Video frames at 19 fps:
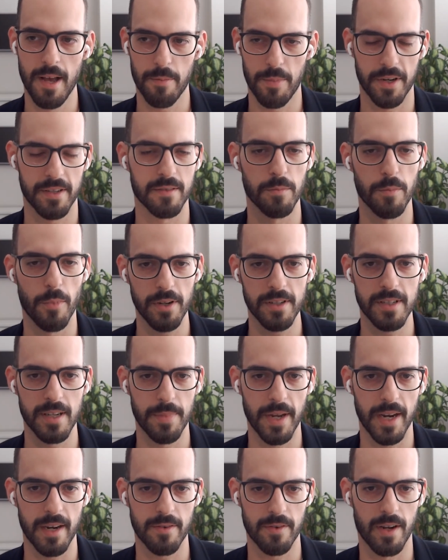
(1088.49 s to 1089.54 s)
bricks and mortar
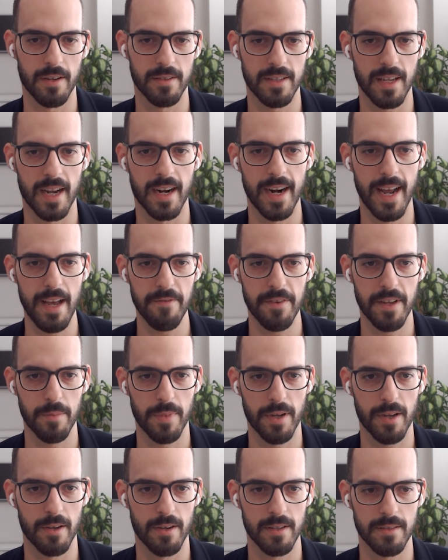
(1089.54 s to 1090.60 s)
background are having,
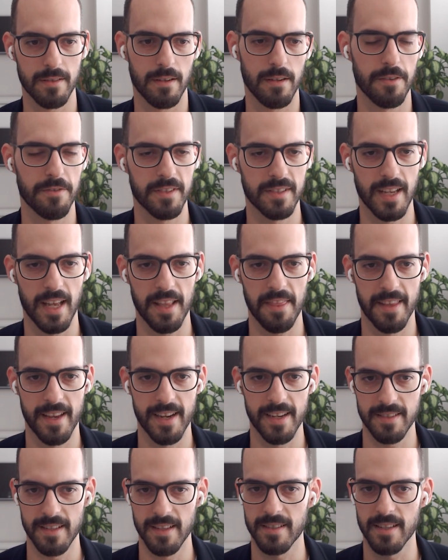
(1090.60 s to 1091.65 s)
because all of a sudden
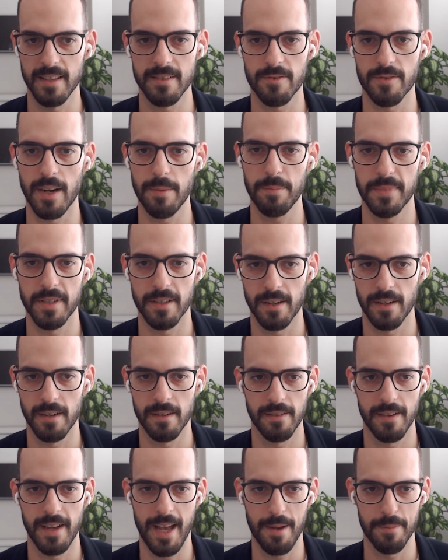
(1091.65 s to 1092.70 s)
there's this disruptor,
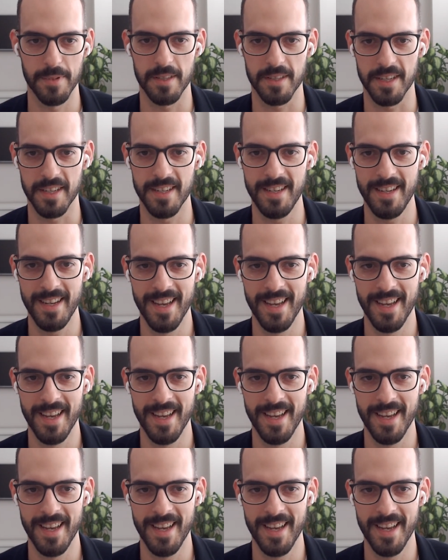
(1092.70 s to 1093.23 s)
Amazon,